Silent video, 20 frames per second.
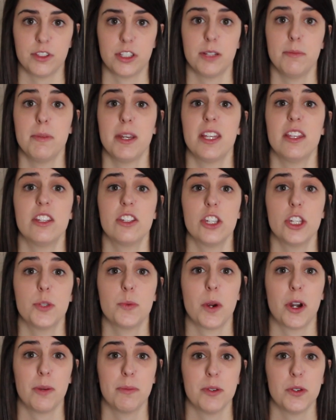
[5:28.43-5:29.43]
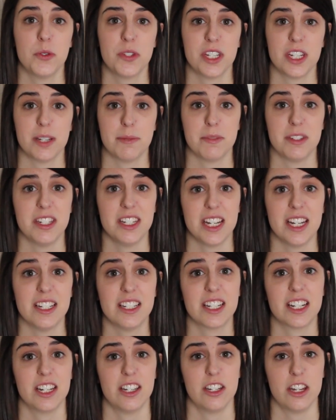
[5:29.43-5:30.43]
To me, this is where museums
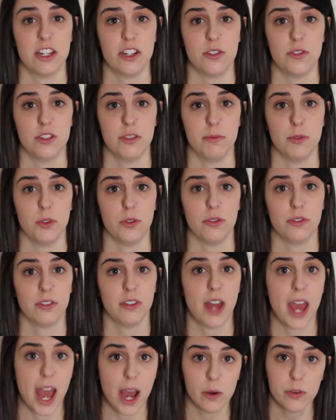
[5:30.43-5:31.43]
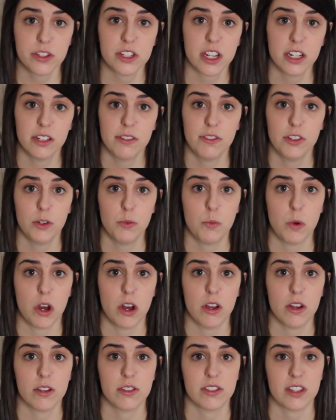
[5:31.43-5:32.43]
need to continue to move, outside of their
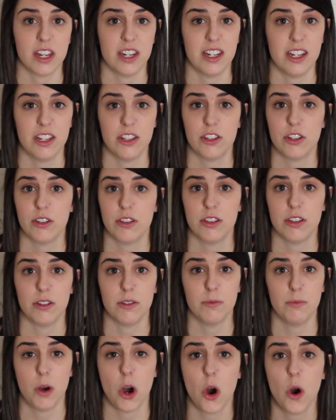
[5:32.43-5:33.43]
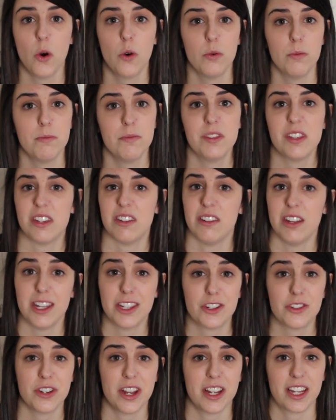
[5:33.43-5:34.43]
walls and into the homes and
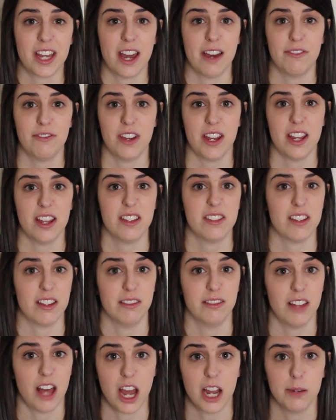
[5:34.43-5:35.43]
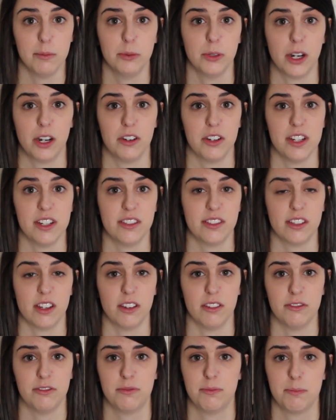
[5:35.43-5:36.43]
internet cafes and libraries
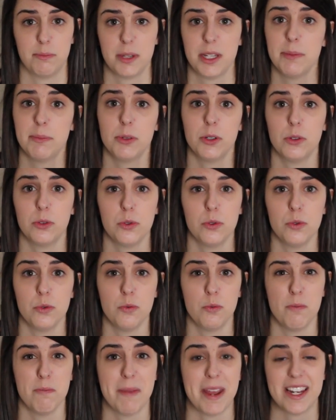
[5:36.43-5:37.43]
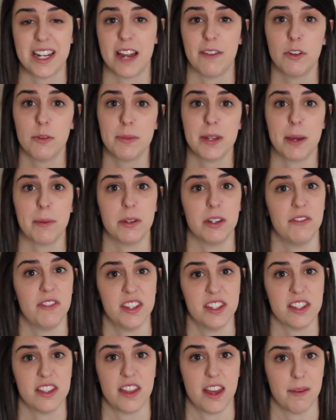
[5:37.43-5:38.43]
of people who may never be able to
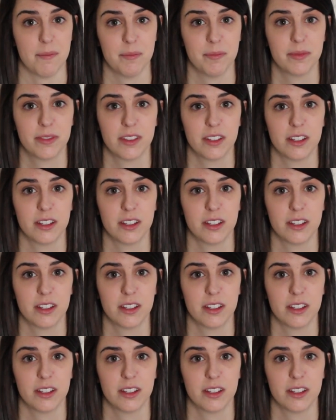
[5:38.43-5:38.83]
visit them.